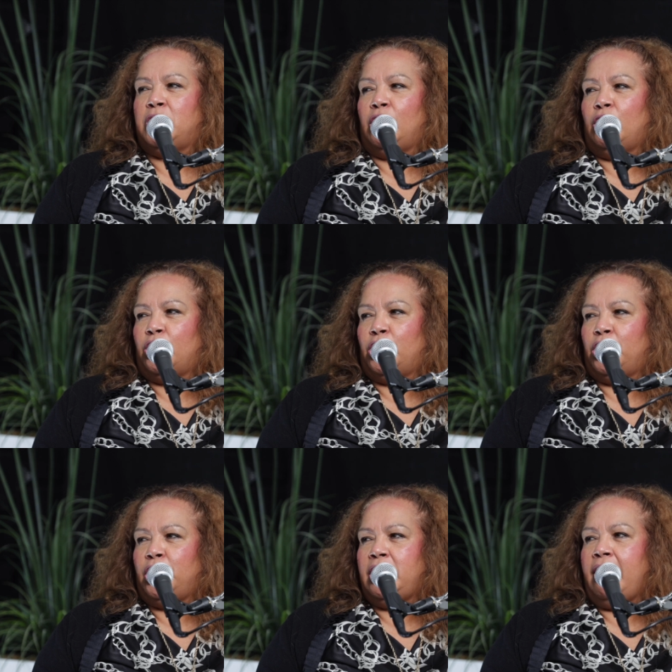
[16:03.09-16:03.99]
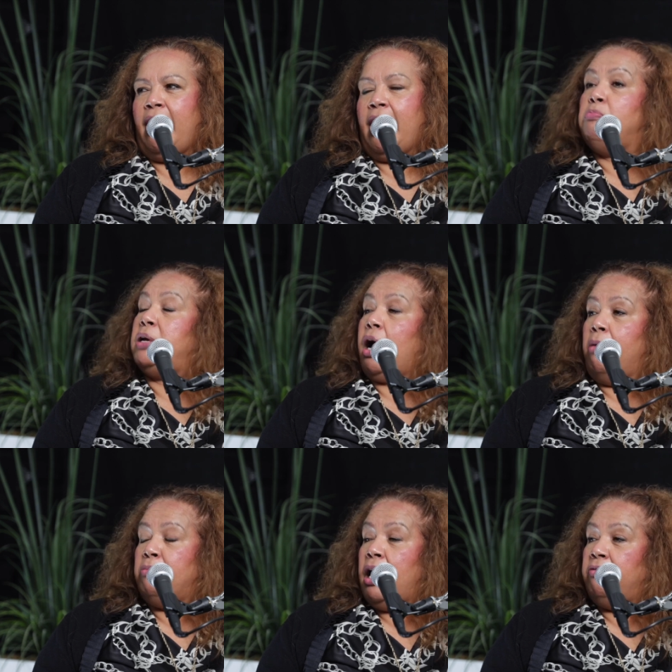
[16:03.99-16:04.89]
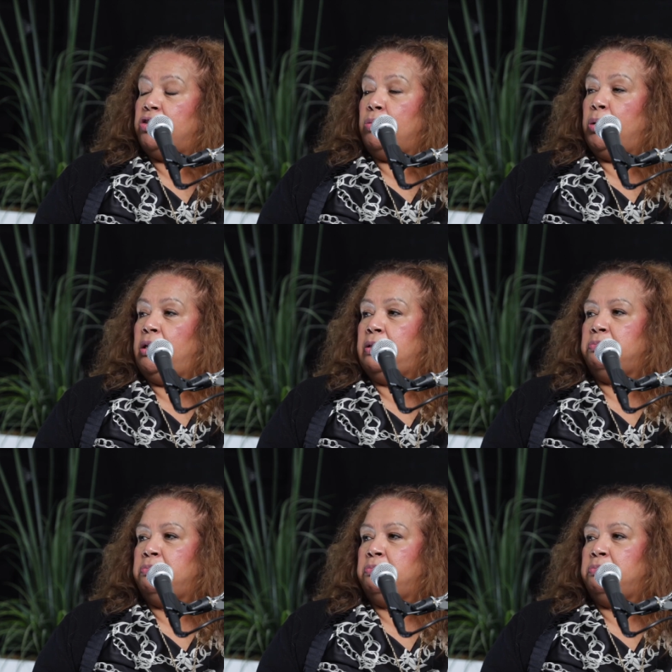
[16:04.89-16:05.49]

to learn and become comfortable.